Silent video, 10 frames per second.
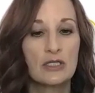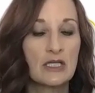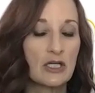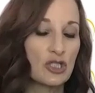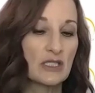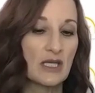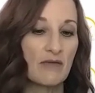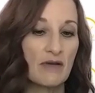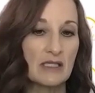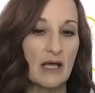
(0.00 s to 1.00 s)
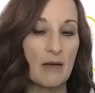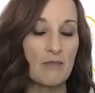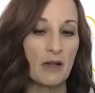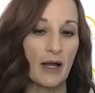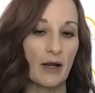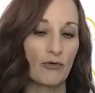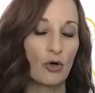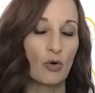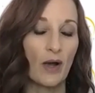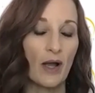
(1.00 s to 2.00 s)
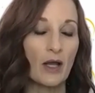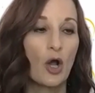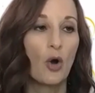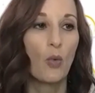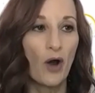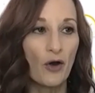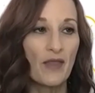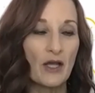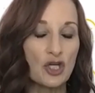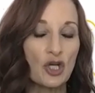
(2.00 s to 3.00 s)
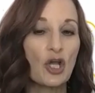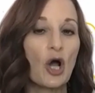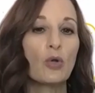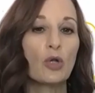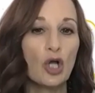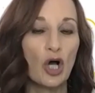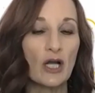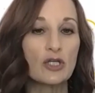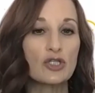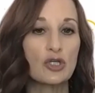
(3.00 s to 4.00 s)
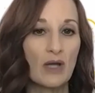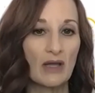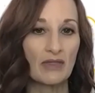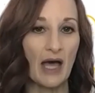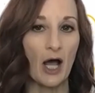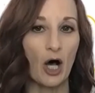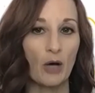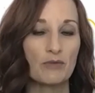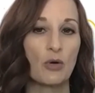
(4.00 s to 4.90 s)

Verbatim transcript: just give us them like real quick where they should go look to get that help.